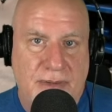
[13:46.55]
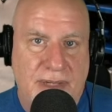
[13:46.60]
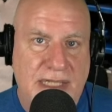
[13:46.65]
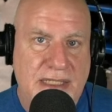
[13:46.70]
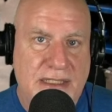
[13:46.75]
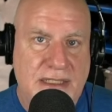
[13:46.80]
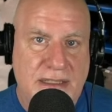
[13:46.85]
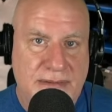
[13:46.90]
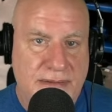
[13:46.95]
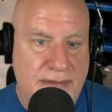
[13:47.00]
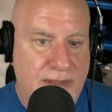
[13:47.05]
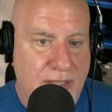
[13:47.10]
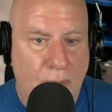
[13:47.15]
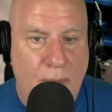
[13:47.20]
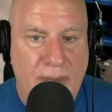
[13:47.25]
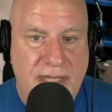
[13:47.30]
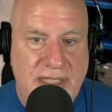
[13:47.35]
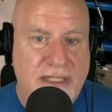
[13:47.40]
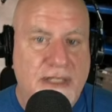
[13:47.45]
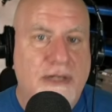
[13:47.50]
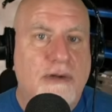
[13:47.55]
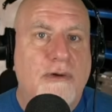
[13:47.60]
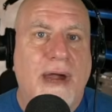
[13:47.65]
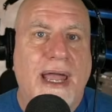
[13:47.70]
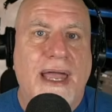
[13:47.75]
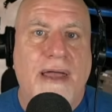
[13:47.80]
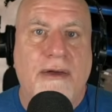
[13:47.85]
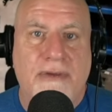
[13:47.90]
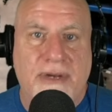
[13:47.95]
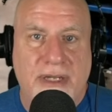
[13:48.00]
It's going to
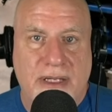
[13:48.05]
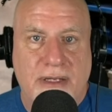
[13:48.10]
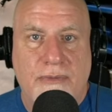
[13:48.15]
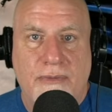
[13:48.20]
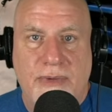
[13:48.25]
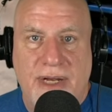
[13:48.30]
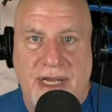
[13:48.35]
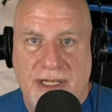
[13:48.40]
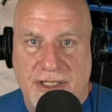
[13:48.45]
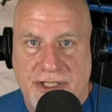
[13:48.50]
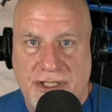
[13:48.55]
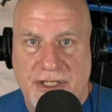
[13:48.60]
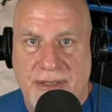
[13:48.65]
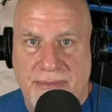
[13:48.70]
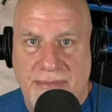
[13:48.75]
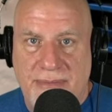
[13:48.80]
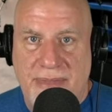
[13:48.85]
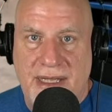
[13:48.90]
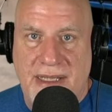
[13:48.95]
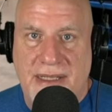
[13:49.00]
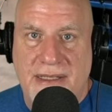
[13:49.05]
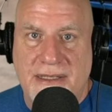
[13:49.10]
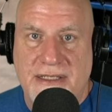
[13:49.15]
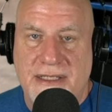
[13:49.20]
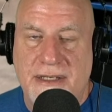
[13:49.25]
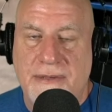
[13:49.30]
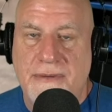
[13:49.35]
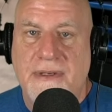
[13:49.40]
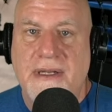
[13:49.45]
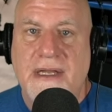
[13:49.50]
ground when it shouldn't be.
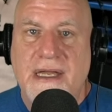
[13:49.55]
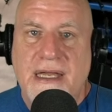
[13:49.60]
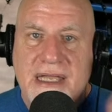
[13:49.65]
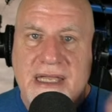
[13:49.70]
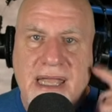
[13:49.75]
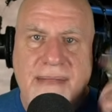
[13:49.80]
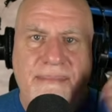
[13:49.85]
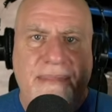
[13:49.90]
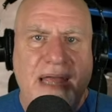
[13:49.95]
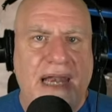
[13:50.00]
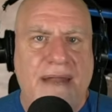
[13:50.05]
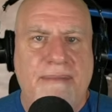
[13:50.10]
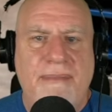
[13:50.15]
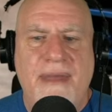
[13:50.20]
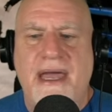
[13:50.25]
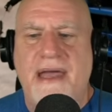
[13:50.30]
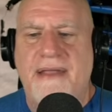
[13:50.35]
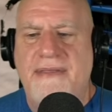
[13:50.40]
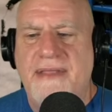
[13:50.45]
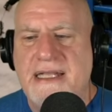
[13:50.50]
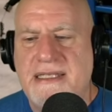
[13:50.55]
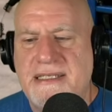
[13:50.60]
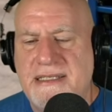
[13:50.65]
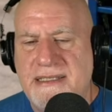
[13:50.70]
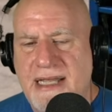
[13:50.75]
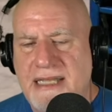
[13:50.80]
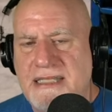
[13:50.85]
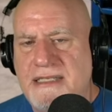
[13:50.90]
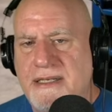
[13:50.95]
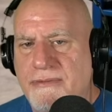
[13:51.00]
So keep that in mind. That's
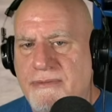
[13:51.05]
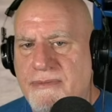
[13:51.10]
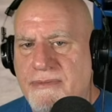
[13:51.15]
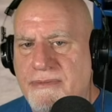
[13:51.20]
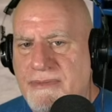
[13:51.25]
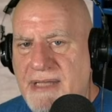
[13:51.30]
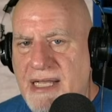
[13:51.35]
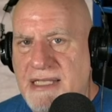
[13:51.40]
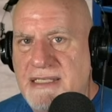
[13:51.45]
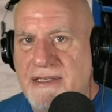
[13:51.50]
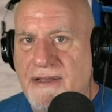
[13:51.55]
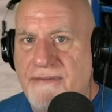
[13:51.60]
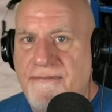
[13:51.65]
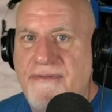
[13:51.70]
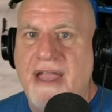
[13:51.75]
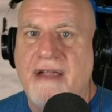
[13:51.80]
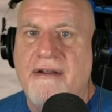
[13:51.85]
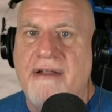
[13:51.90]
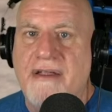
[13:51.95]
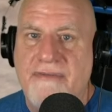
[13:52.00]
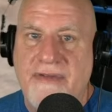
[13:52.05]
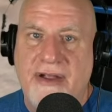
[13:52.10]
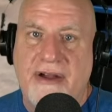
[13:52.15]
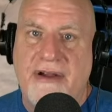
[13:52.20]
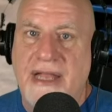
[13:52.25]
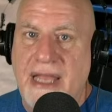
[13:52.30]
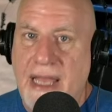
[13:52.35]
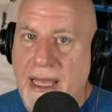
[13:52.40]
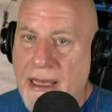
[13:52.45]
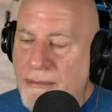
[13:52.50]
a very,
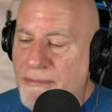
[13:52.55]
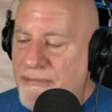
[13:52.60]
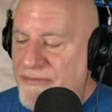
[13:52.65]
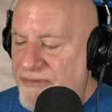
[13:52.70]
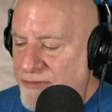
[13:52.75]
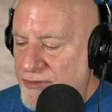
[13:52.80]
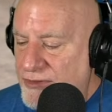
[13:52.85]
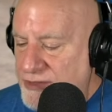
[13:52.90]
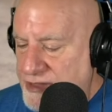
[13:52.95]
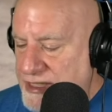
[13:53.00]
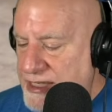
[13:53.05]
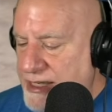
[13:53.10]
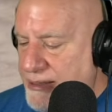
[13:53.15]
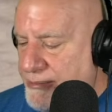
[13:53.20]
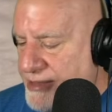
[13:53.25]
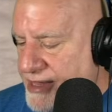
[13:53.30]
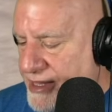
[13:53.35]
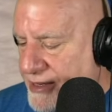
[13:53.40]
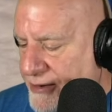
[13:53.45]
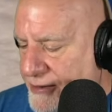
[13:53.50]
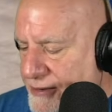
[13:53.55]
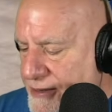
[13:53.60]
very helpful tip there.